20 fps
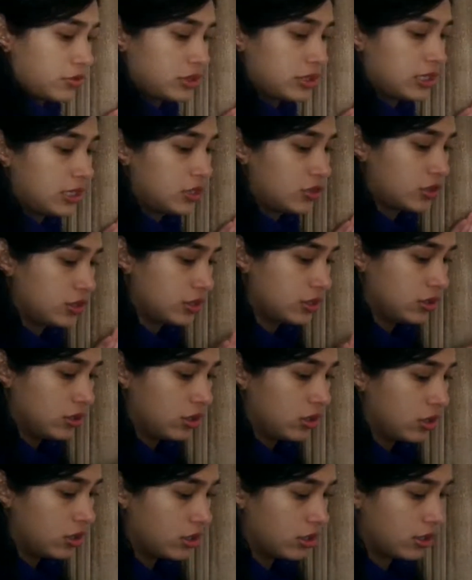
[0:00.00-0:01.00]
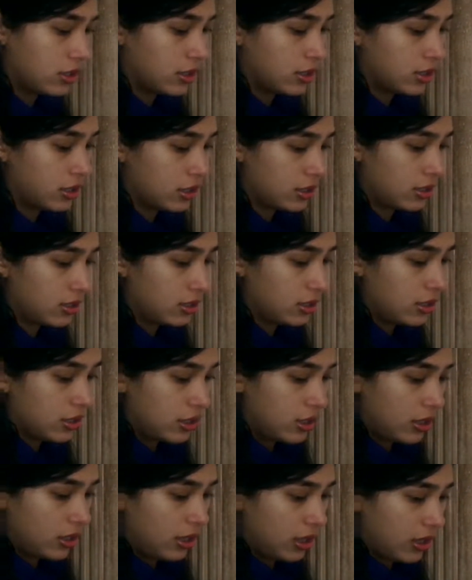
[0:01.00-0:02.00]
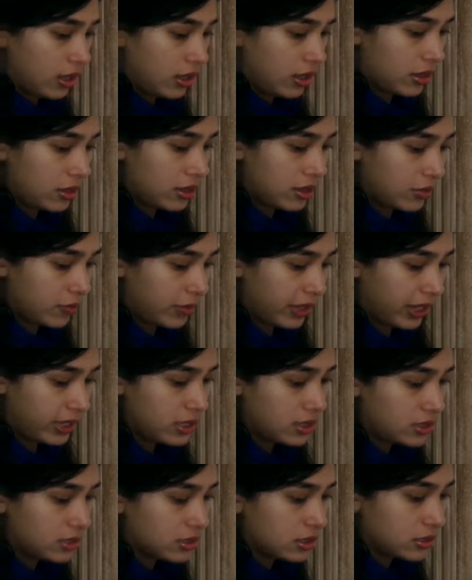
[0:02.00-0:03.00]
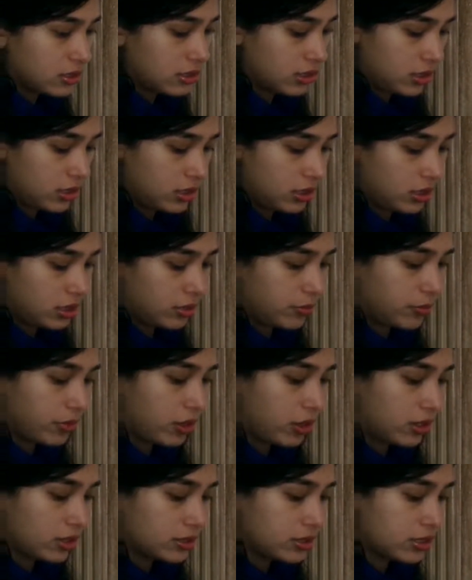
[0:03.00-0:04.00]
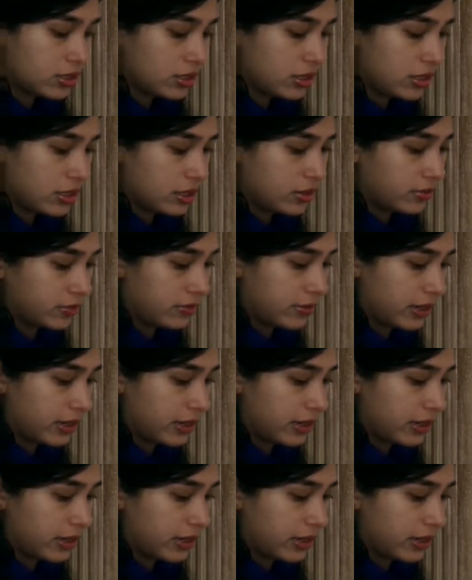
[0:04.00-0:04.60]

Percentages are the base, the part, and the